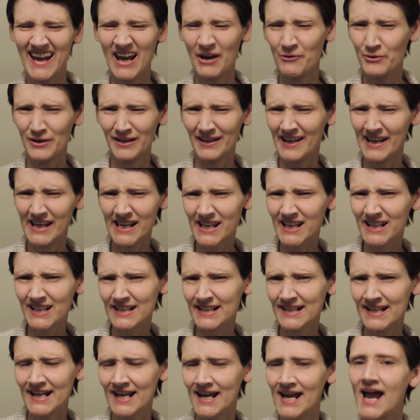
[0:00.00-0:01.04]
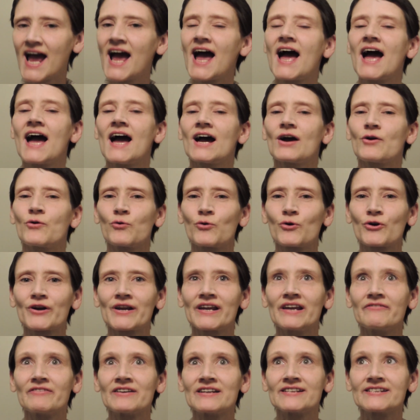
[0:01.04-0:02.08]
I would like it, or
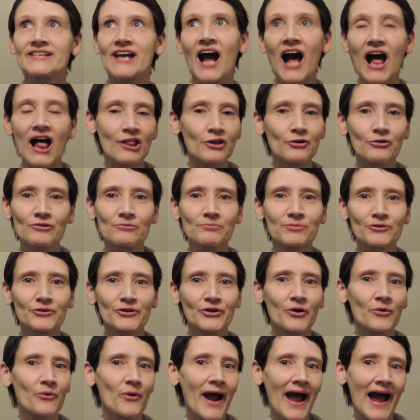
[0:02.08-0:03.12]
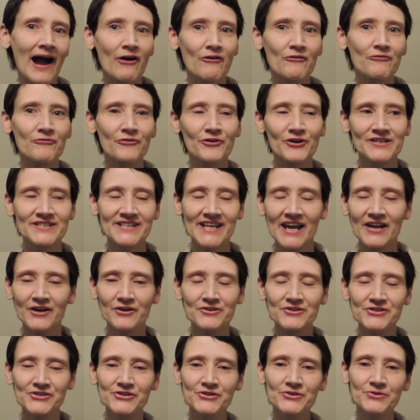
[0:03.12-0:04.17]
even tolerable to go out for a day
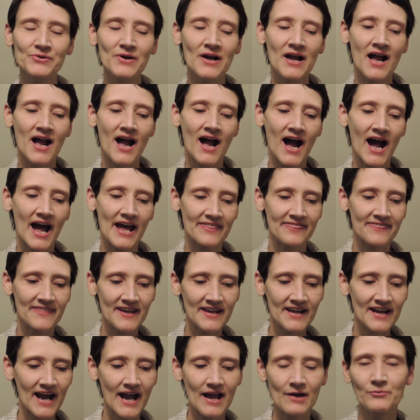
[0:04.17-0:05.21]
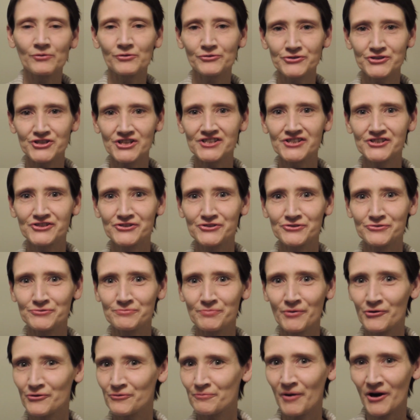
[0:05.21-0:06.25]
or two, I think I will just do
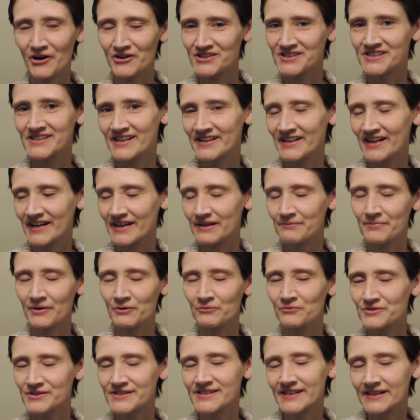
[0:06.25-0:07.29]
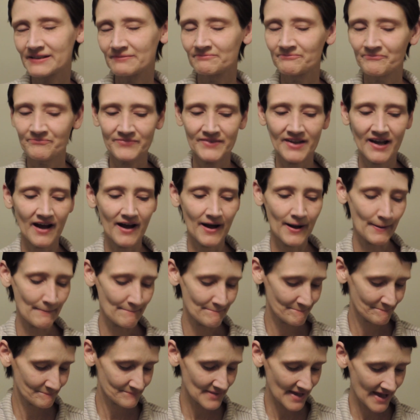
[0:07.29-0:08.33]
both parts tonight, but we'll see.
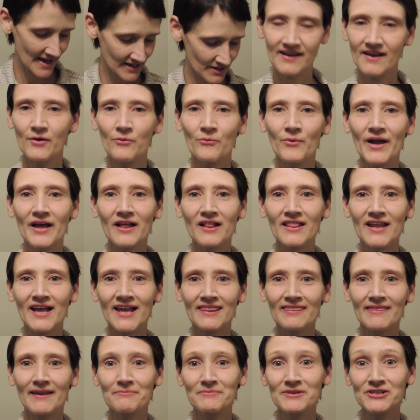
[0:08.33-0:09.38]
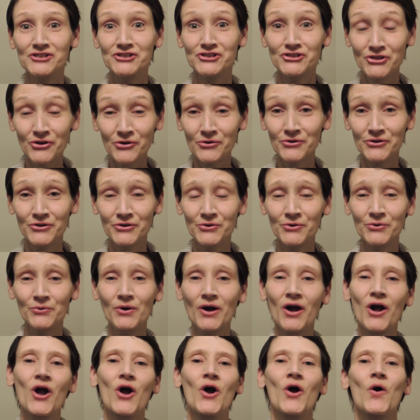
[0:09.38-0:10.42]
Well, let me show
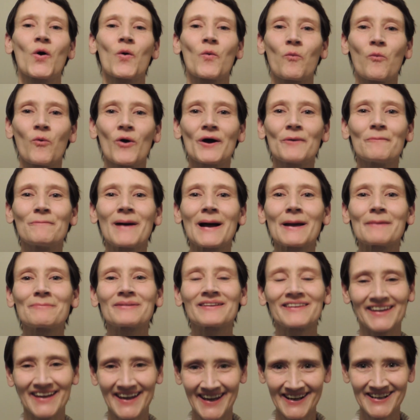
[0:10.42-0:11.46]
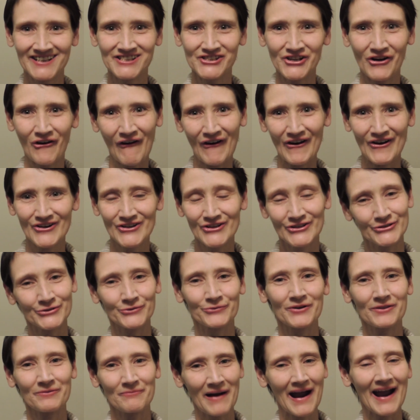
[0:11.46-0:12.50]
you what my plans are to do
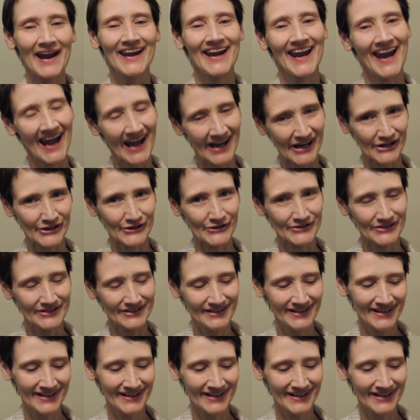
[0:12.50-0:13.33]
with my hair.